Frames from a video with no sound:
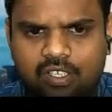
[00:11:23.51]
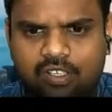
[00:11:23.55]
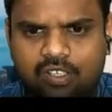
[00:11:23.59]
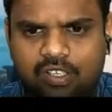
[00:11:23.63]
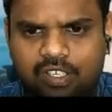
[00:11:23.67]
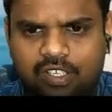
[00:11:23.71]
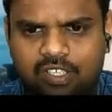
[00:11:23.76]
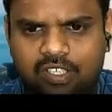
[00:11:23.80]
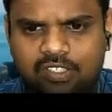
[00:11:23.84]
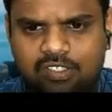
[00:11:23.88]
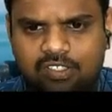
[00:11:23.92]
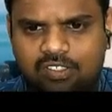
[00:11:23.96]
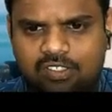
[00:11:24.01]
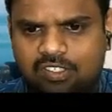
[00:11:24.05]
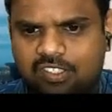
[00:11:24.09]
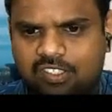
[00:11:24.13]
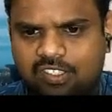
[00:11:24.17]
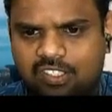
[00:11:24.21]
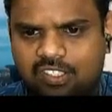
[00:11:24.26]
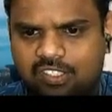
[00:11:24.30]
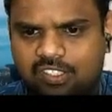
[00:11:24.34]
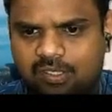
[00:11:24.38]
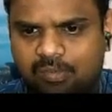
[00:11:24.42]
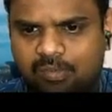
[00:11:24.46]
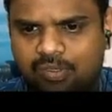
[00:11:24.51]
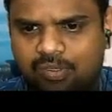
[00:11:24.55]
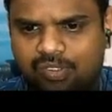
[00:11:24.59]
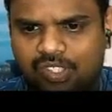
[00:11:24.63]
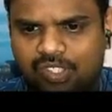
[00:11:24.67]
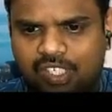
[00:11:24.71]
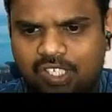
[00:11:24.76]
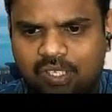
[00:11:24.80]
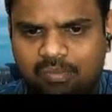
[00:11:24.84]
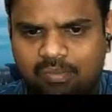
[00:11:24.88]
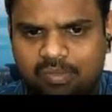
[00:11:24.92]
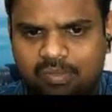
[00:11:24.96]
Okay, so these are some of the
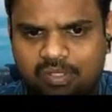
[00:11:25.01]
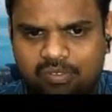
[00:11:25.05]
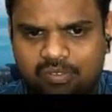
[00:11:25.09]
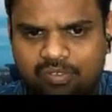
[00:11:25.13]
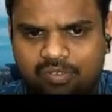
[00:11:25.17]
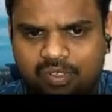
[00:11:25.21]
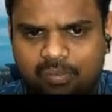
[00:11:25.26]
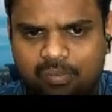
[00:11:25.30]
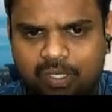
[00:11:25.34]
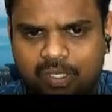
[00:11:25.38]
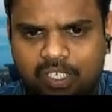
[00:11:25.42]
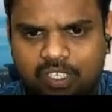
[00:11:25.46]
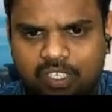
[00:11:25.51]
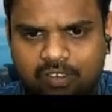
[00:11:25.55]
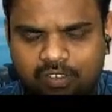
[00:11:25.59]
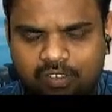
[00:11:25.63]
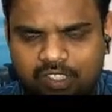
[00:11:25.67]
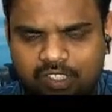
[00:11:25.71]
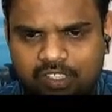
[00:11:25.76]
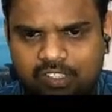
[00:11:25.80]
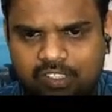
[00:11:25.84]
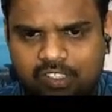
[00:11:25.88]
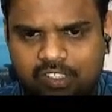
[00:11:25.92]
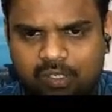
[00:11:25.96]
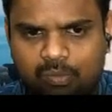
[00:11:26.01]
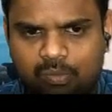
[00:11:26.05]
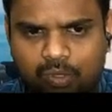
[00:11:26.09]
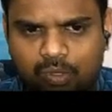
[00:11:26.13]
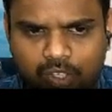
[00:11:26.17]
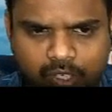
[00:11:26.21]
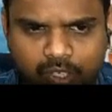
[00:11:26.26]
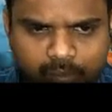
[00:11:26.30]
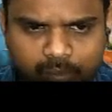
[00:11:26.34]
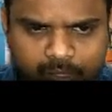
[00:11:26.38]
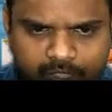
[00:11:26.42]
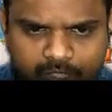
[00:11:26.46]
names familiar with
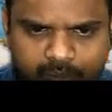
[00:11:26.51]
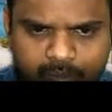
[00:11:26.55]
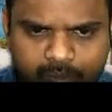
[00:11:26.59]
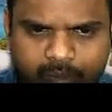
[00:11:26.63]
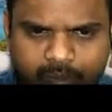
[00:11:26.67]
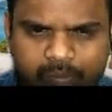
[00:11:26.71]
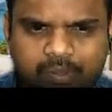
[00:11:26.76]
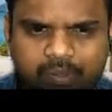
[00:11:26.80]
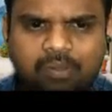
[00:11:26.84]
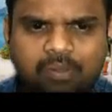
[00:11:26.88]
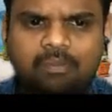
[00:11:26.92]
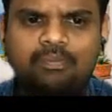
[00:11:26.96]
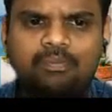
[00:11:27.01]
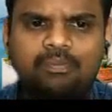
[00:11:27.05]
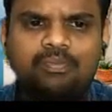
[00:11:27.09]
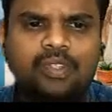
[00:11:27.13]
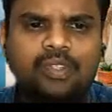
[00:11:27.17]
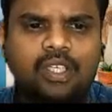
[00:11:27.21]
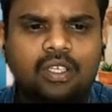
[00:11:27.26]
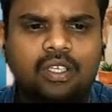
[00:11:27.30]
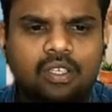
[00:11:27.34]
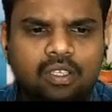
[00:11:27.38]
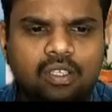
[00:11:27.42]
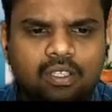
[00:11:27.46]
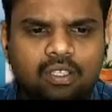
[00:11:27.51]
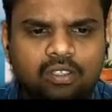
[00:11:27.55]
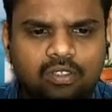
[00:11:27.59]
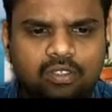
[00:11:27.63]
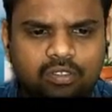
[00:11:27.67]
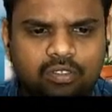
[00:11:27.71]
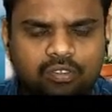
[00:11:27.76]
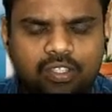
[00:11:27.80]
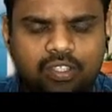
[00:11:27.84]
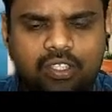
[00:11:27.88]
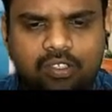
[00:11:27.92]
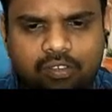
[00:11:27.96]
thermodynamics people,
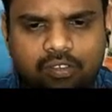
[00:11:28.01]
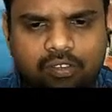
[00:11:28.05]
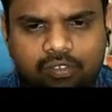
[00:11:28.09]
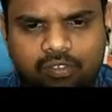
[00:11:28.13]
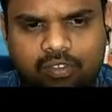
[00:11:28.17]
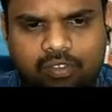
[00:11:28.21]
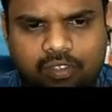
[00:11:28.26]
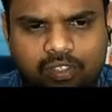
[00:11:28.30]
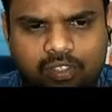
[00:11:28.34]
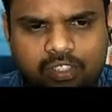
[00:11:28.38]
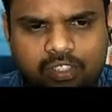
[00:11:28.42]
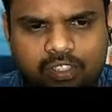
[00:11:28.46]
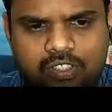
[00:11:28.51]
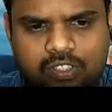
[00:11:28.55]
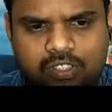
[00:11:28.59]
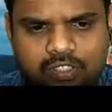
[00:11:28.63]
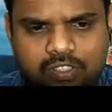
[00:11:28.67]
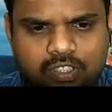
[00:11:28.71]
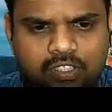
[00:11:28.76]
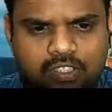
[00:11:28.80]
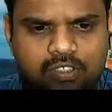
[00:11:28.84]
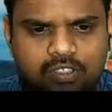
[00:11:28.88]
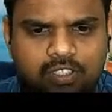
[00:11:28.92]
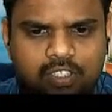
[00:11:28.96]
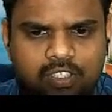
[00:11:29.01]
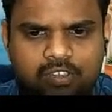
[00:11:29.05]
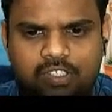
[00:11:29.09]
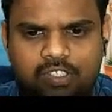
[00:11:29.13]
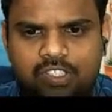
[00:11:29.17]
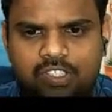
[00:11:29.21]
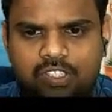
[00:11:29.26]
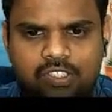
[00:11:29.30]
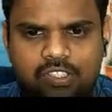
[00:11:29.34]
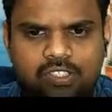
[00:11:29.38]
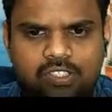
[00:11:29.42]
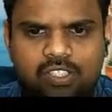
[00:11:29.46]
where these
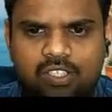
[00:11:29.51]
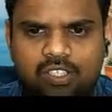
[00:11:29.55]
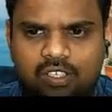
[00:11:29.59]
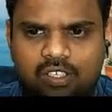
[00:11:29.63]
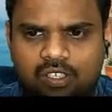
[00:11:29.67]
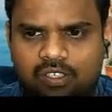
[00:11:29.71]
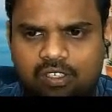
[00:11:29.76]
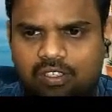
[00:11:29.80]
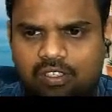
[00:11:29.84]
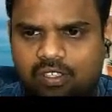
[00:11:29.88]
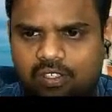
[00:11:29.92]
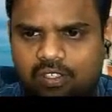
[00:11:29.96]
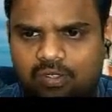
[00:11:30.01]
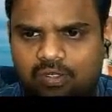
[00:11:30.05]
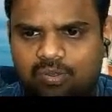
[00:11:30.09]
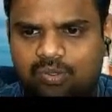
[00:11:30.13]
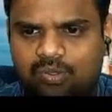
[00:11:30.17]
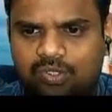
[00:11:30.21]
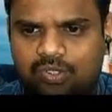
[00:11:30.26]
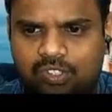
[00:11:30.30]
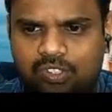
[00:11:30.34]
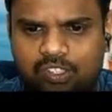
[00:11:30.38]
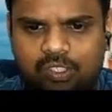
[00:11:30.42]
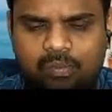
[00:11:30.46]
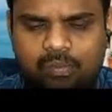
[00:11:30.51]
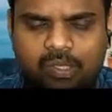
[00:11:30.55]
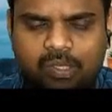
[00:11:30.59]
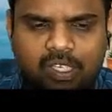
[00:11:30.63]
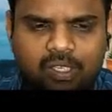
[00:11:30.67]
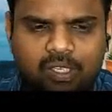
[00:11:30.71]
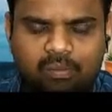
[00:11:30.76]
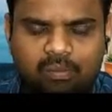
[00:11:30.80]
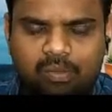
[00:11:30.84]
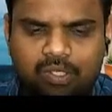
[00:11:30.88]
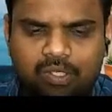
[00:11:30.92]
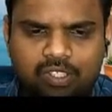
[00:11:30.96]
equations are used
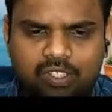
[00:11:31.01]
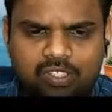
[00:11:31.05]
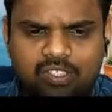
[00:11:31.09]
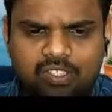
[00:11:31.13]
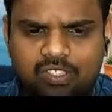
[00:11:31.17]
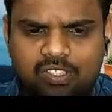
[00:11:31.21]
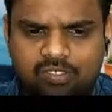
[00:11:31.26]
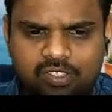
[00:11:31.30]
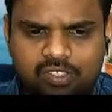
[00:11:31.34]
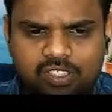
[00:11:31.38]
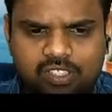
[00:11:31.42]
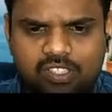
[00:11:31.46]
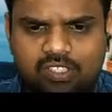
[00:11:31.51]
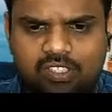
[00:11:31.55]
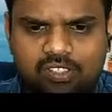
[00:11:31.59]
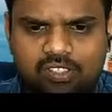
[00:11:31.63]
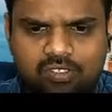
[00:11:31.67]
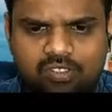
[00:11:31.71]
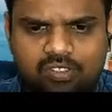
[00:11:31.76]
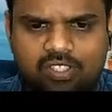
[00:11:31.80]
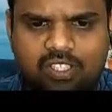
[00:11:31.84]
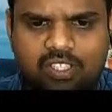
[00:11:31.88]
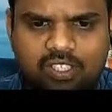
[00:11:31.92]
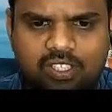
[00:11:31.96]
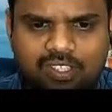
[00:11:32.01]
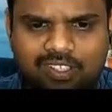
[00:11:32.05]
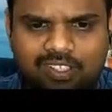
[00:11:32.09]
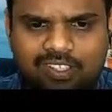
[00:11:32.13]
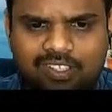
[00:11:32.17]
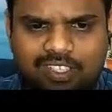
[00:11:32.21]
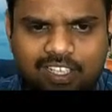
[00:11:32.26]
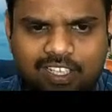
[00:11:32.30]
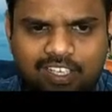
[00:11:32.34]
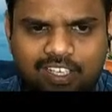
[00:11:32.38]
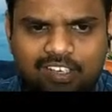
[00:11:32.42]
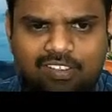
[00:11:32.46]
depending upon the situation. So they
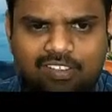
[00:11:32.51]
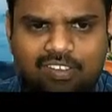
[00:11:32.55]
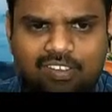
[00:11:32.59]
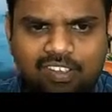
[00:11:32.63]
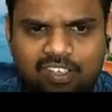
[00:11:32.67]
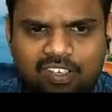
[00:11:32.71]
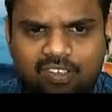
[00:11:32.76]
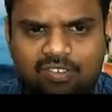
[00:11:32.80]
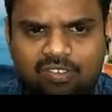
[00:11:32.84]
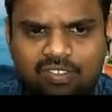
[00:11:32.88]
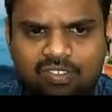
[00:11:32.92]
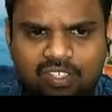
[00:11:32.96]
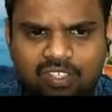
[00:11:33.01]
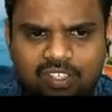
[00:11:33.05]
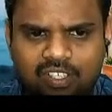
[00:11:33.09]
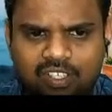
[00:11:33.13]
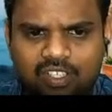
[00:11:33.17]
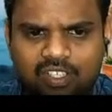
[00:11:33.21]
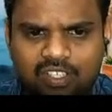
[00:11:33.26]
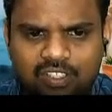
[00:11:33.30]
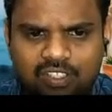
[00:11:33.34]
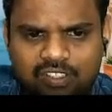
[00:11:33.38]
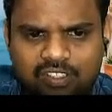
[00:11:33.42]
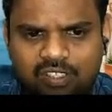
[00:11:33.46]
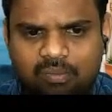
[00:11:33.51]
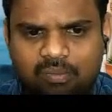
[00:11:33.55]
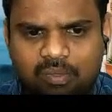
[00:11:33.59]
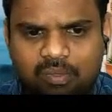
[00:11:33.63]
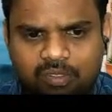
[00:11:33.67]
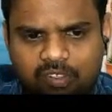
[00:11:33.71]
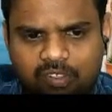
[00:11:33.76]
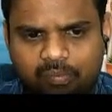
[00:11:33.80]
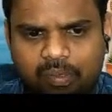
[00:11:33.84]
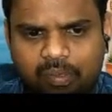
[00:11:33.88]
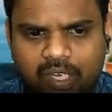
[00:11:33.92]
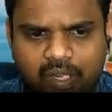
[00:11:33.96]
take into account some
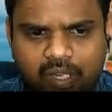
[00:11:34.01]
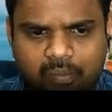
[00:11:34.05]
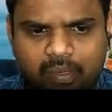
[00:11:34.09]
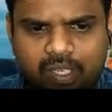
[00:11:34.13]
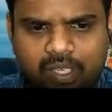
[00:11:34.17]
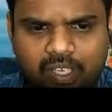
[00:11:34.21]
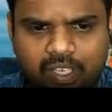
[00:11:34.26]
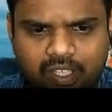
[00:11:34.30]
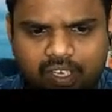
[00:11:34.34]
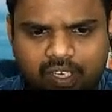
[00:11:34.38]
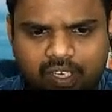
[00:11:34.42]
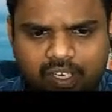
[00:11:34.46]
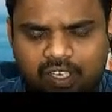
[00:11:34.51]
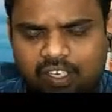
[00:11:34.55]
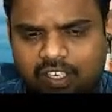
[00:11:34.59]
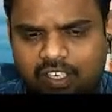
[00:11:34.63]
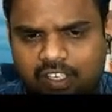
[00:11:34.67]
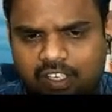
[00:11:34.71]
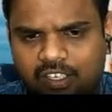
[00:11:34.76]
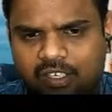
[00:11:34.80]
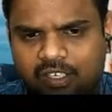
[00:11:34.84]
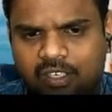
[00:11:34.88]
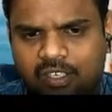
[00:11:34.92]
of the parameter, and